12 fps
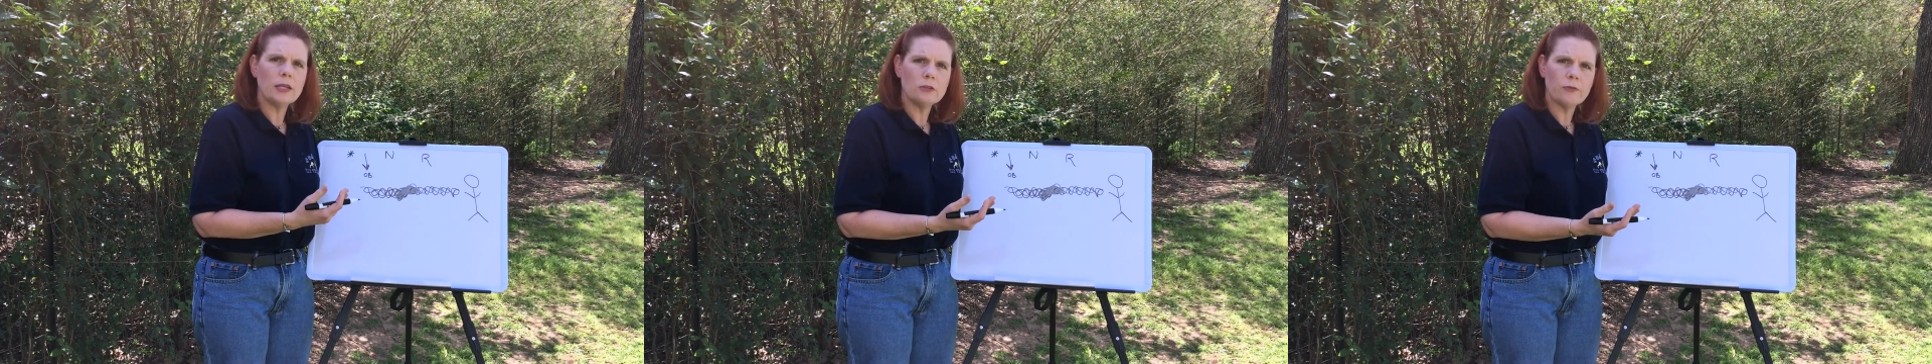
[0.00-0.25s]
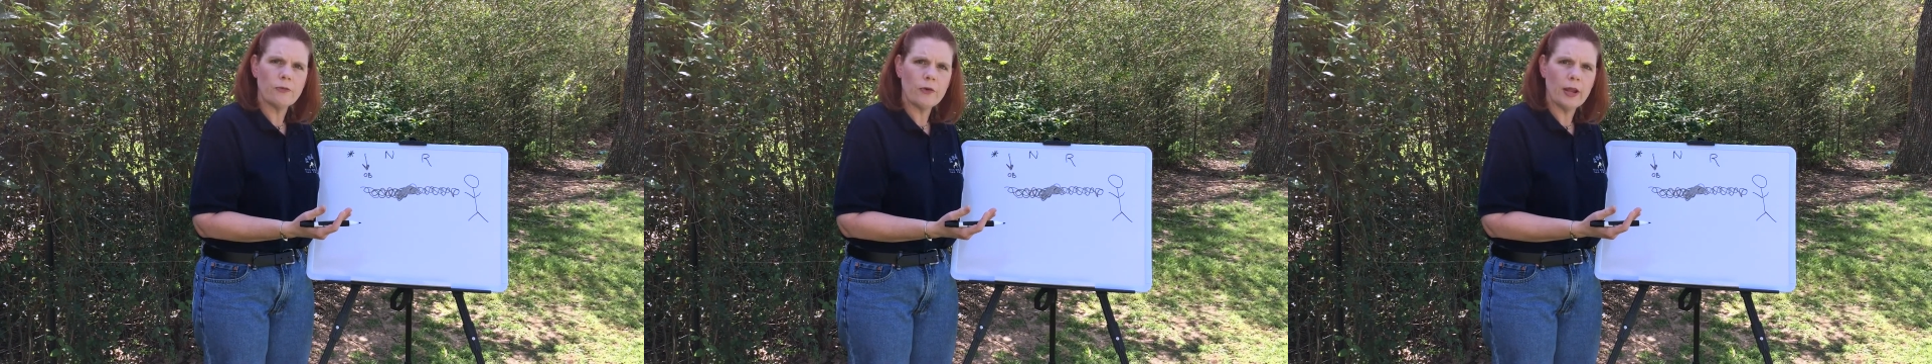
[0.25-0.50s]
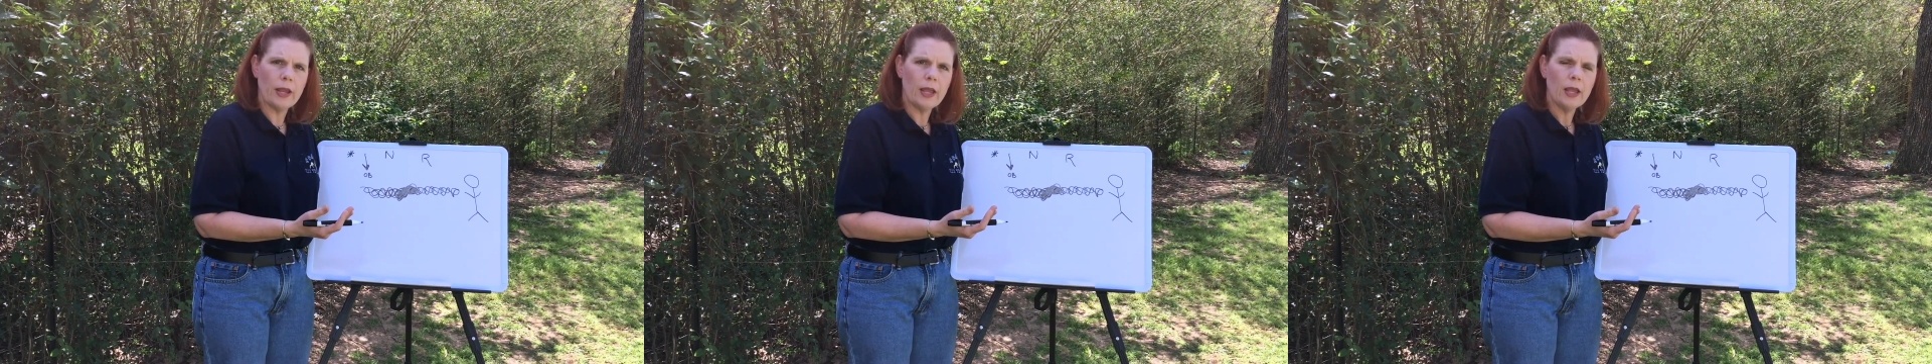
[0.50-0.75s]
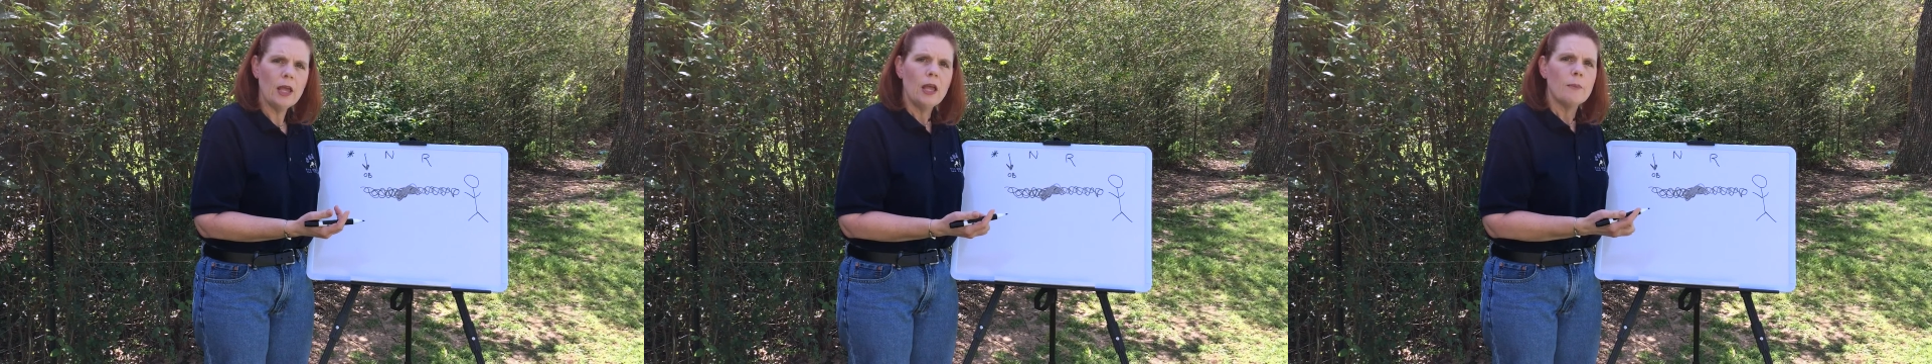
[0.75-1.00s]
he's free.
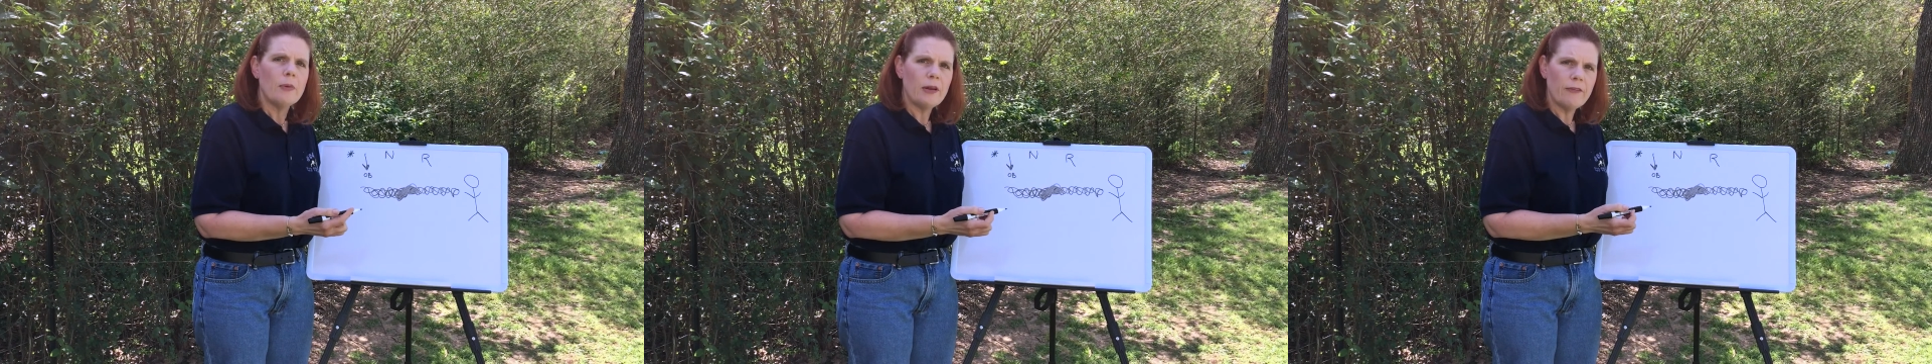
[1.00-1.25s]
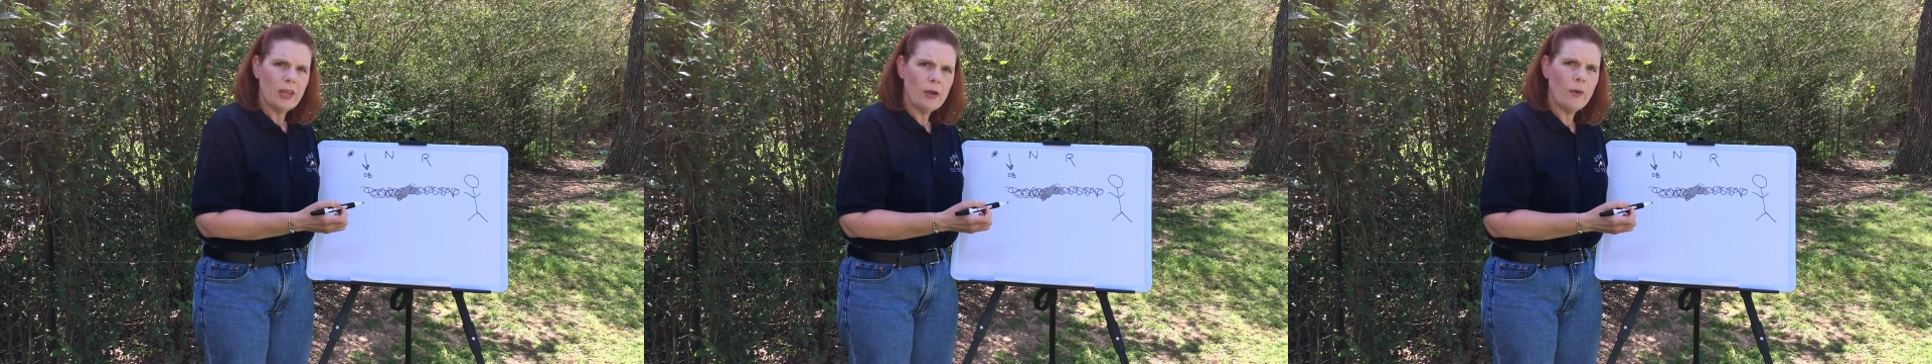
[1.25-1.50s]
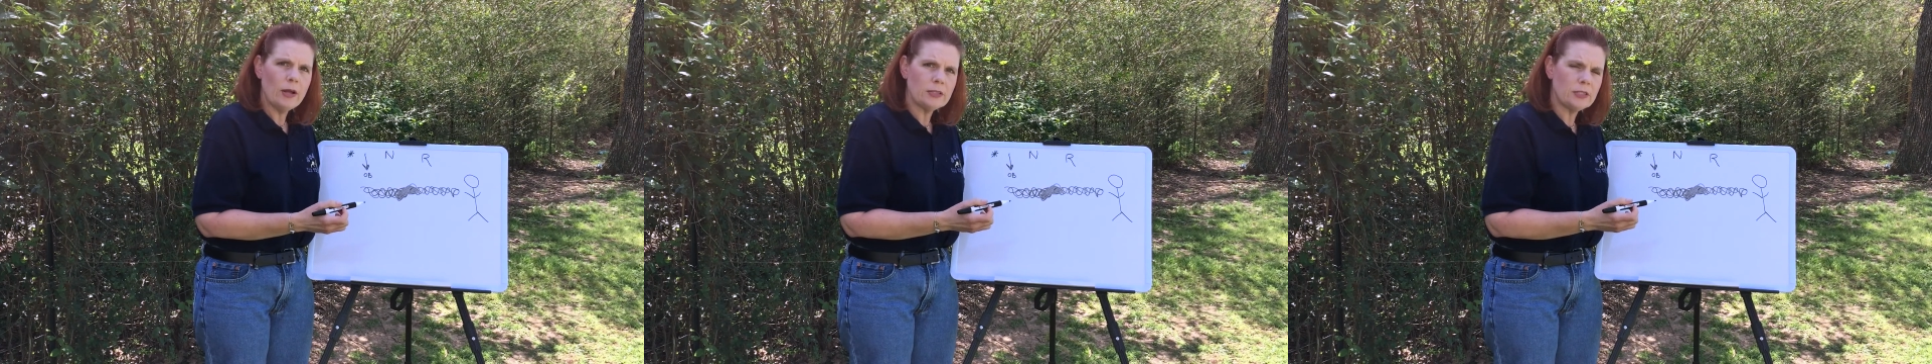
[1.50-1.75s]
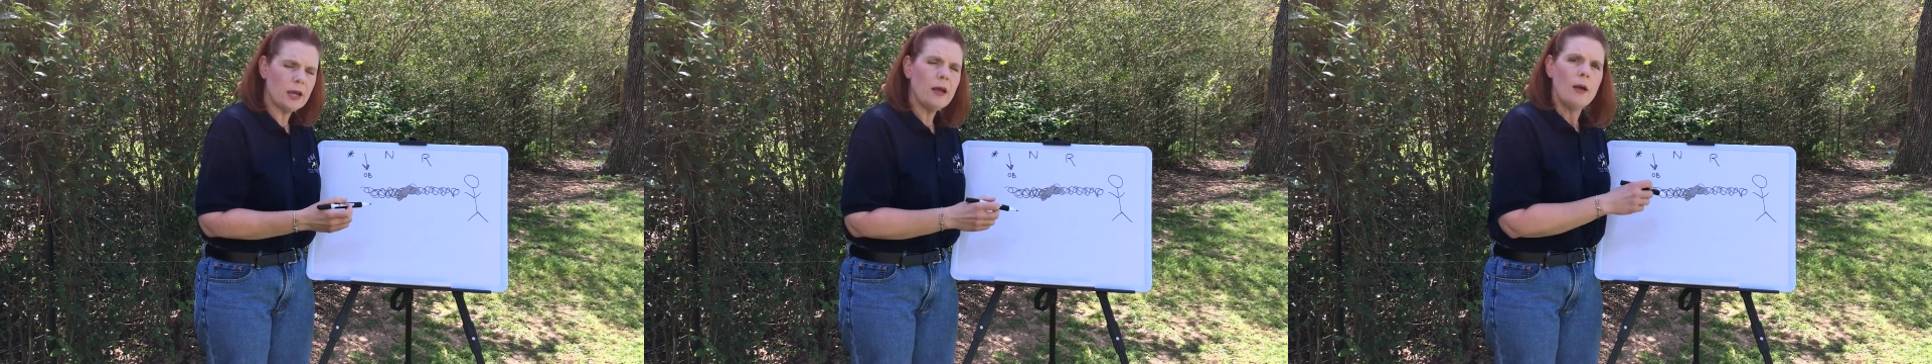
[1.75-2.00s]
But if he
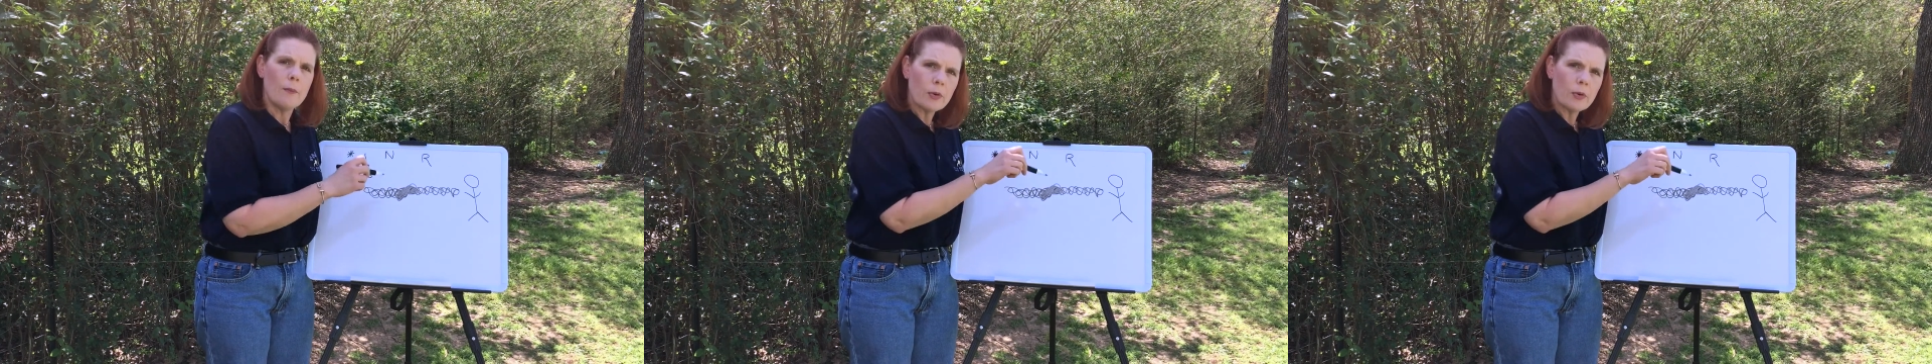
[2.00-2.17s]
wants to